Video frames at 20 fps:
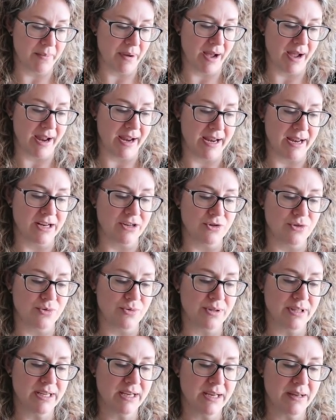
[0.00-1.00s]
by
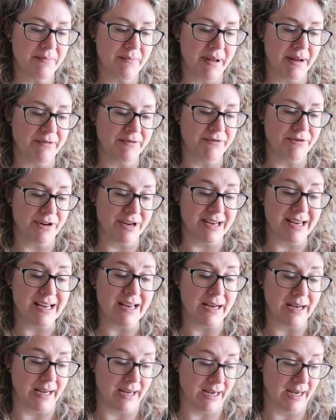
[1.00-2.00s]
Giulia
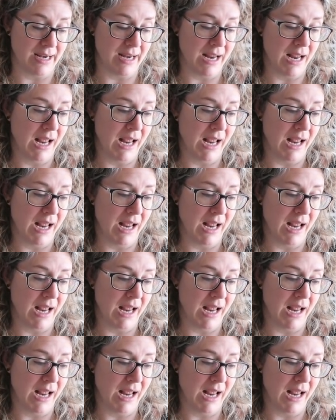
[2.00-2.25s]
Manfredini,